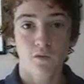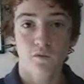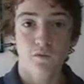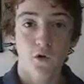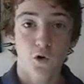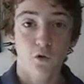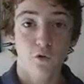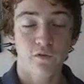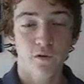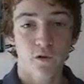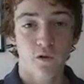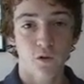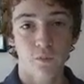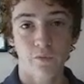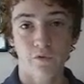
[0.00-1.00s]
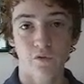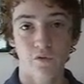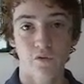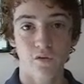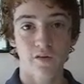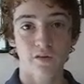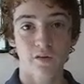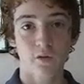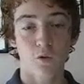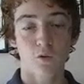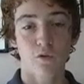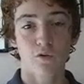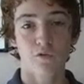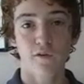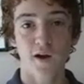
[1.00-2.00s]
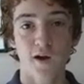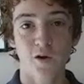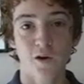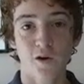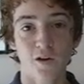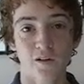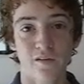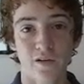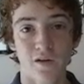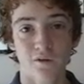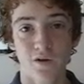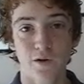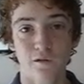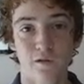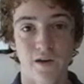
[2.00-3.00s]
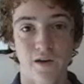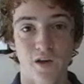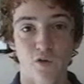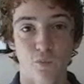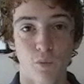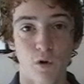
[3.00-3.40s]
Verno Phillips is an older fighter and he's not very fast.